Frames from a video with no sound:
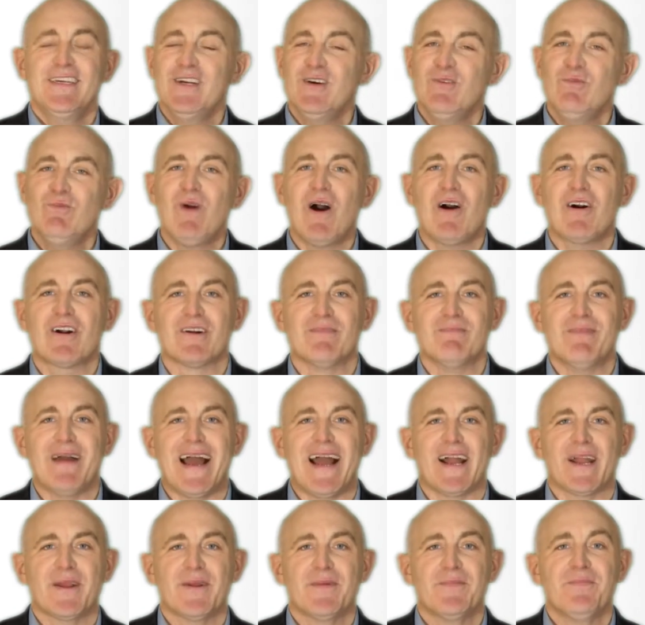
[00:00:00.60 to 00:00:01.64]
Welcome
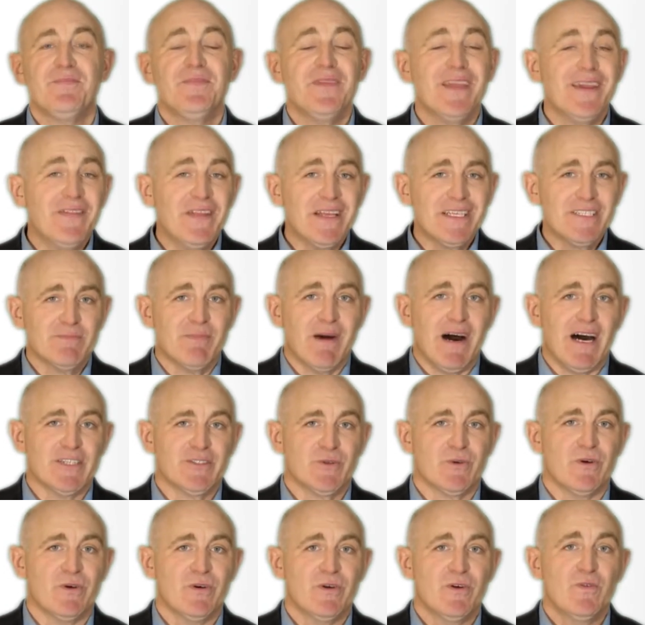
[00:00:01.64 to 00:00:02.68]
back. In this
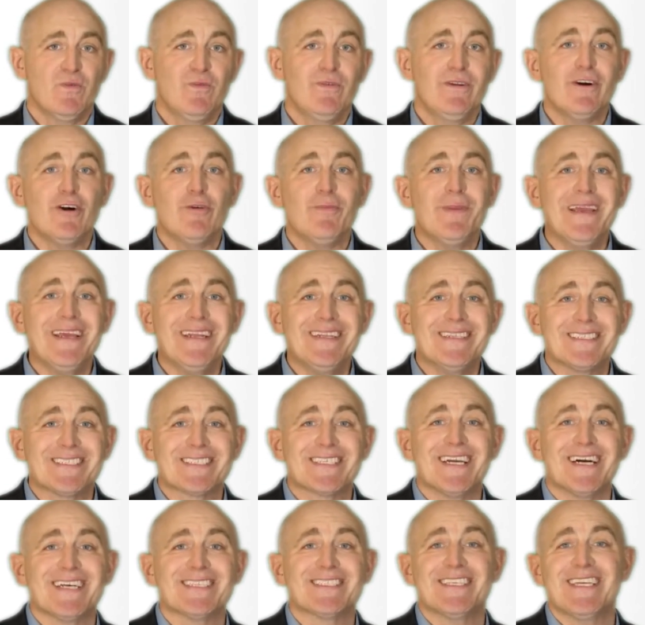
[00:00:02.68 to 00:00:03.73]
module, we'll be
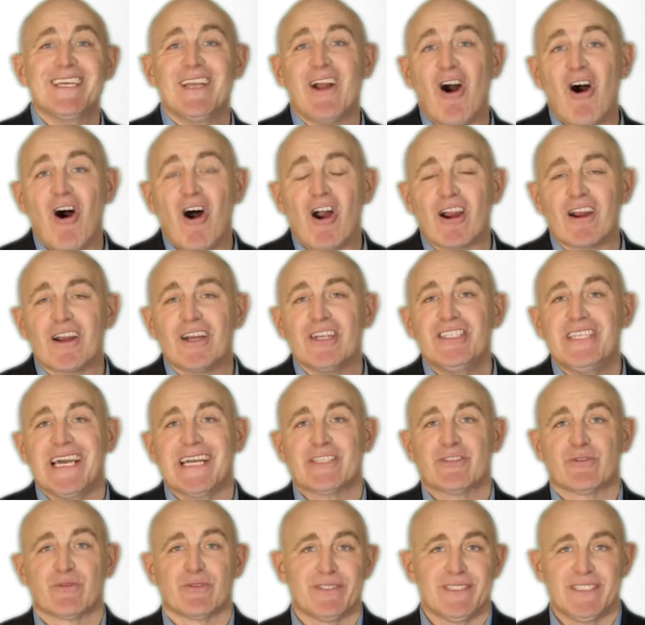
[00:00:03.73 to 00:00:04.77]
discussing
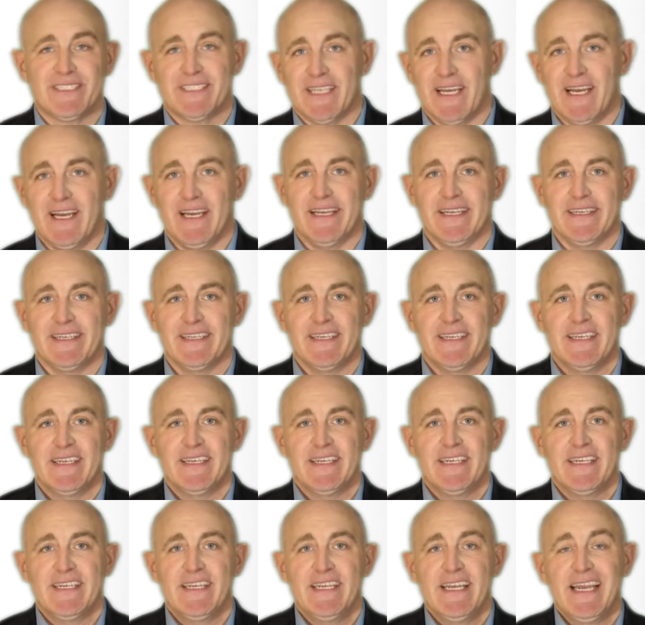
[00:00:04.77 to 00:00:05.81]
architectural design.
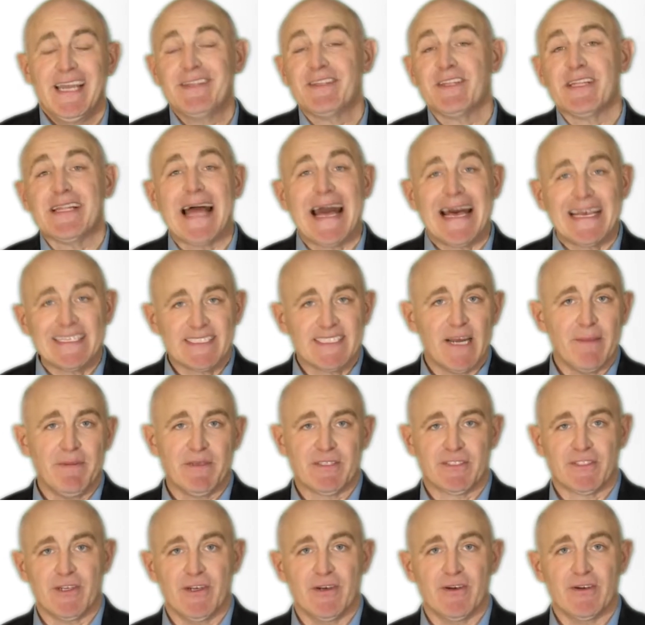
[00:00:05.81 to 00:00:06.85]
In the last
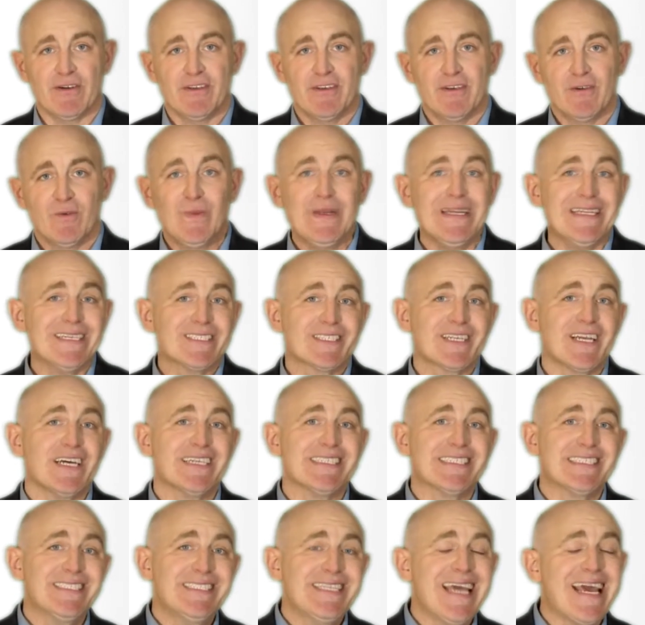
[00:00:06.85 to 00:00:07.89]
episode, we
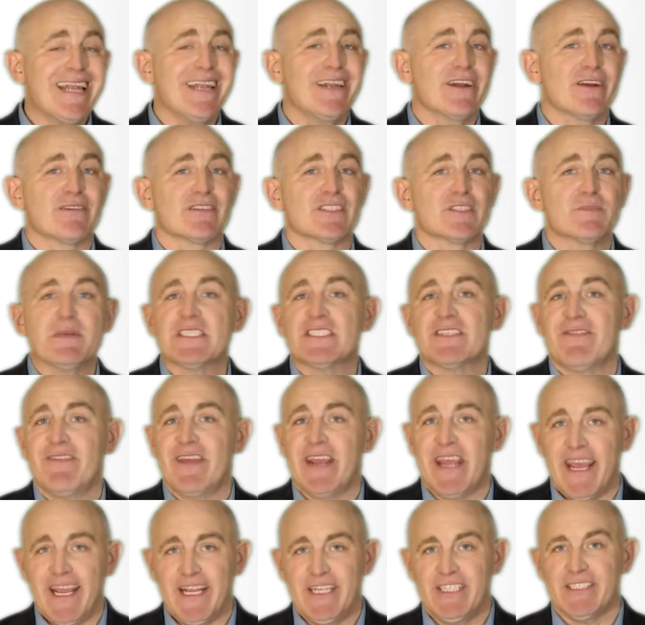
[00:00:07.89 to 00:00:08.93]
discussed technical
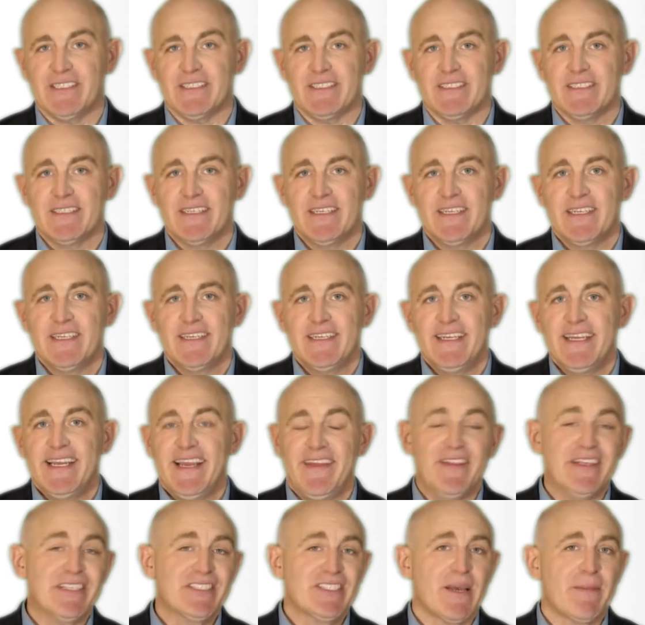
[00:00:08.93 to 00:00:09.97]
specifications. In
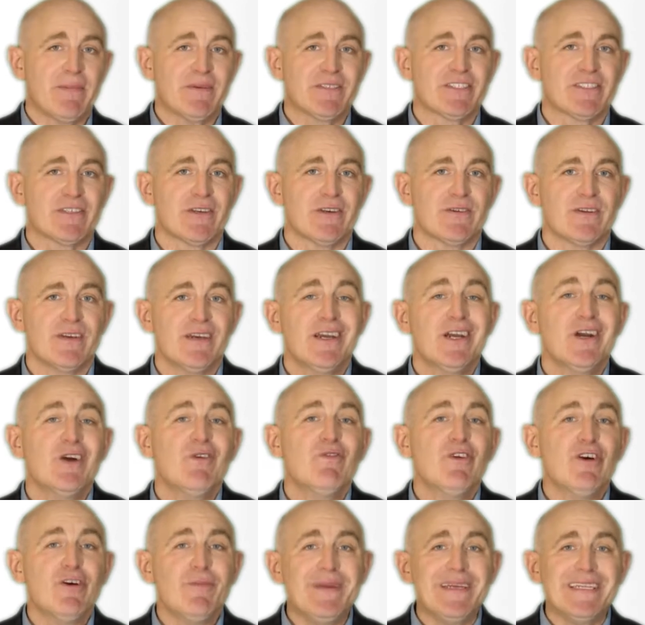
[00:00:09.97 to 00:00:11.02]
this episode,
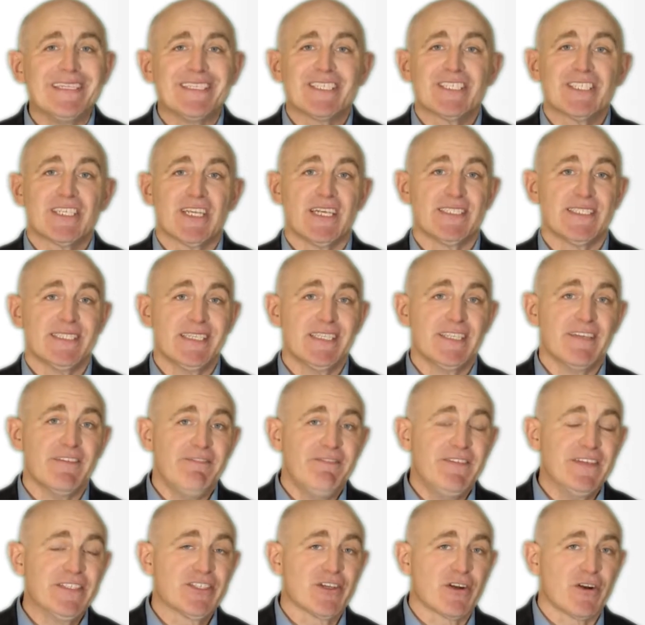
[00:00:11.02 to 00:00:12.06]
we'll be discussing the
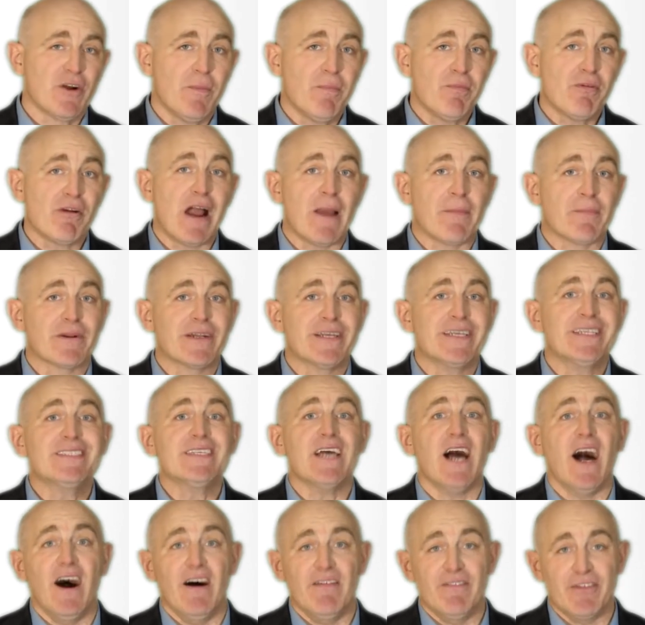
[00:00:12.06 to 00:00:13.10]
physical properties
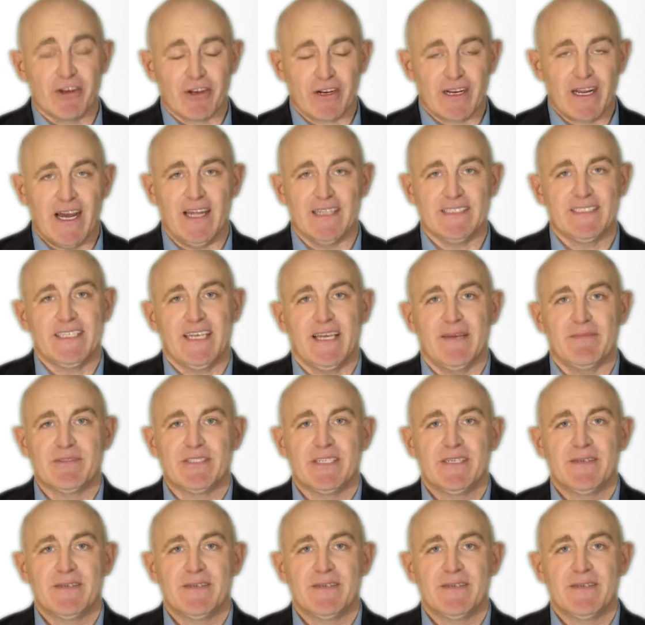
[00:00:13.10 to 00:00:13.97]
of your concept.